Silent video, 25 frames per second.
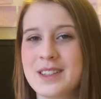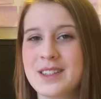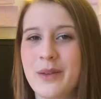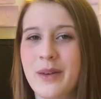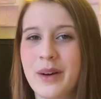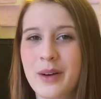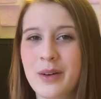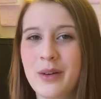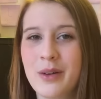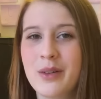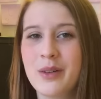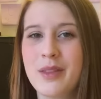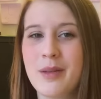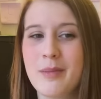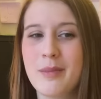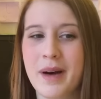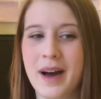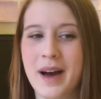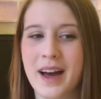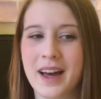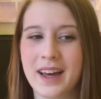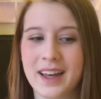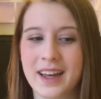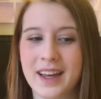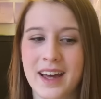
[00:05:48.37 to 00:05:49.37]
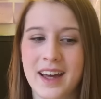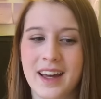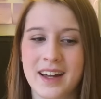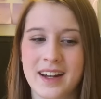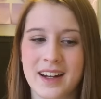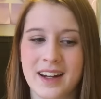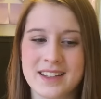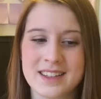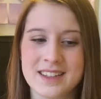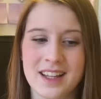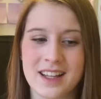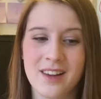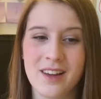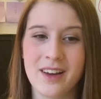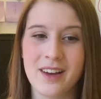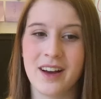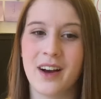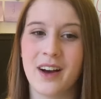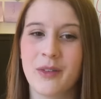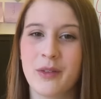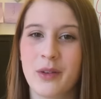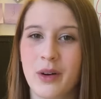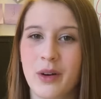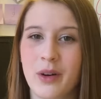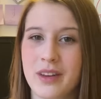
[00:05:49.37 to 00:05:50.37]
So I called them back and I said, look,
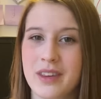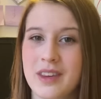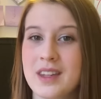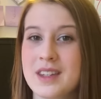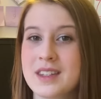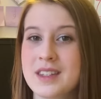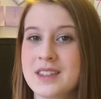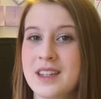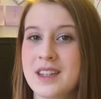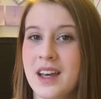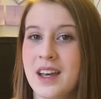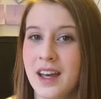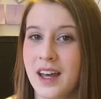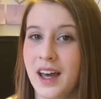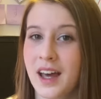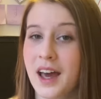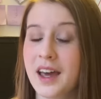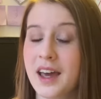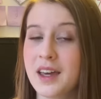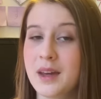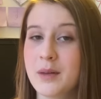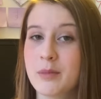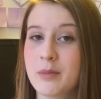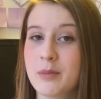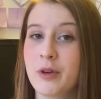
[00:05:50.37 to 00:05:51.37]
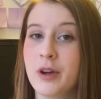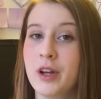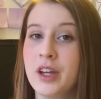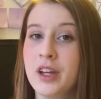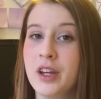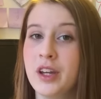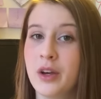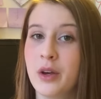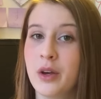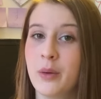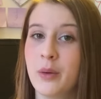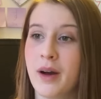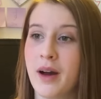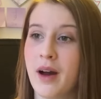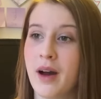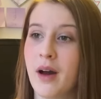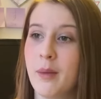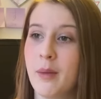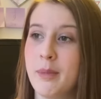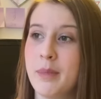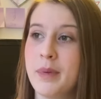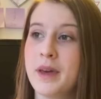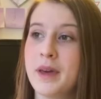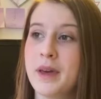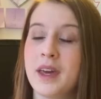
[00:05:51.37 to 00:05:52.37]
I've got this A in pre-U,
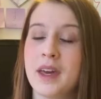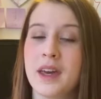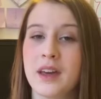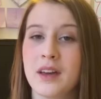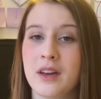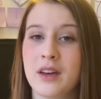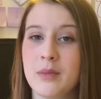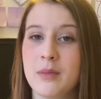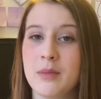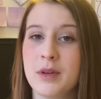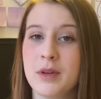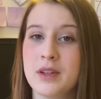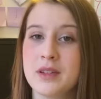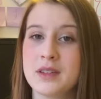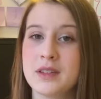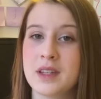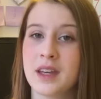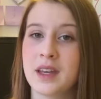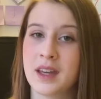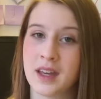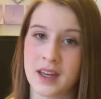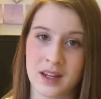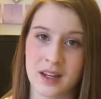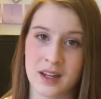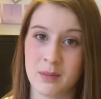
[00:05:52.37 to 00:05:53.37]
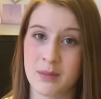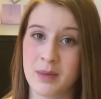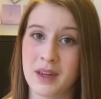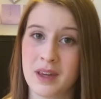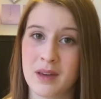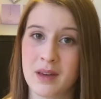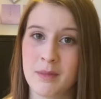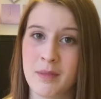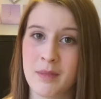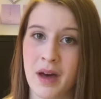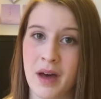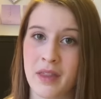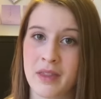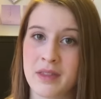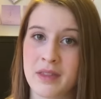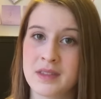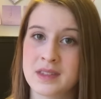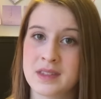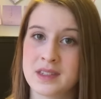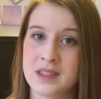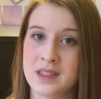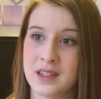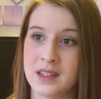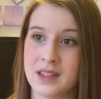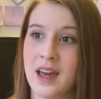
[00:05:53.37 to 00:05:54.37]
a B in computing and a B in
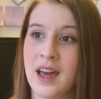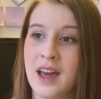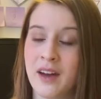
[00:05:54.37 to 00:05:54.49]
maths.